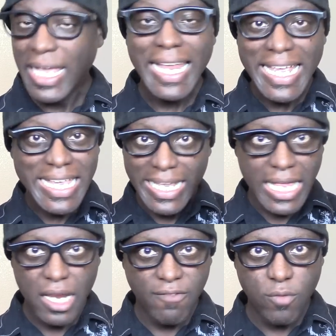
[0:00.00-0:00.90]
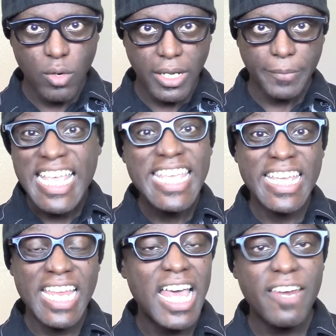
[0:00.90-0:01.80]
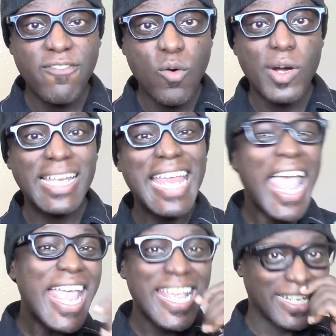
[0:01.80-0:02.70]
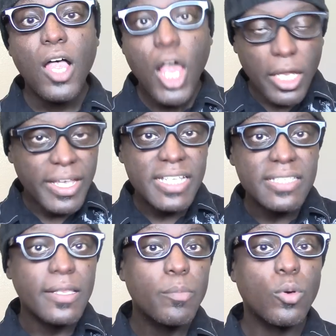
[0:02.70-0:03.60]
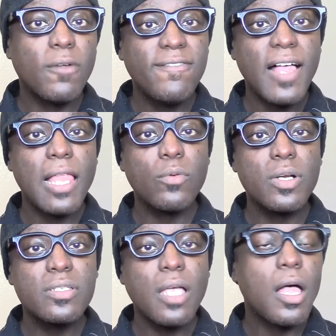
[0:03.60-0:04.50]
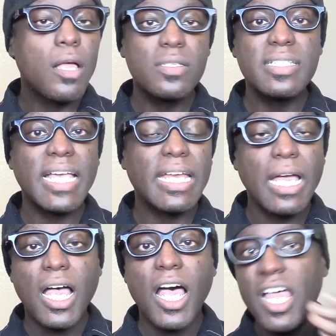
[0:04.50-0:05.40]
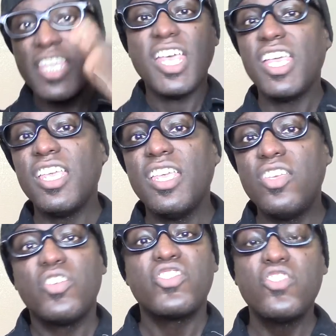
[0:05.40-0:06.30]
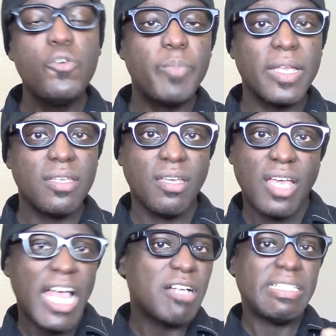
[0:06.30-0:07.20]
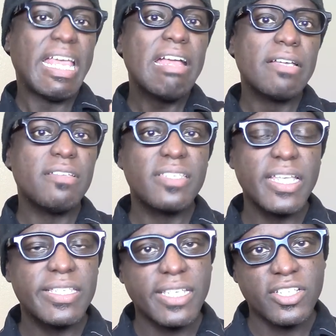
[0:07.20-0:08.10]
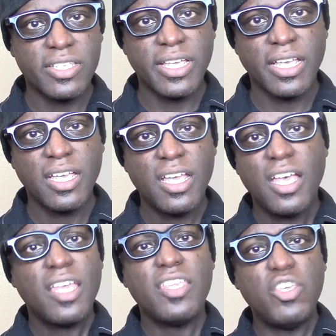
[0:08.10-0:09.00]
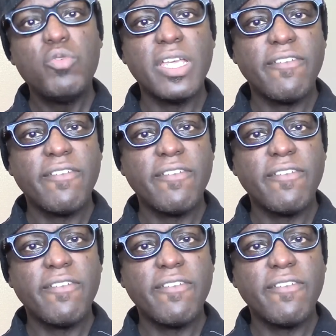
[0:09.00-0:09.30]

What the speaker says: and he cannot afford it. He cannot afford it, and all of his liberal followers all said, you're stupid. How dare you say such a thing? You can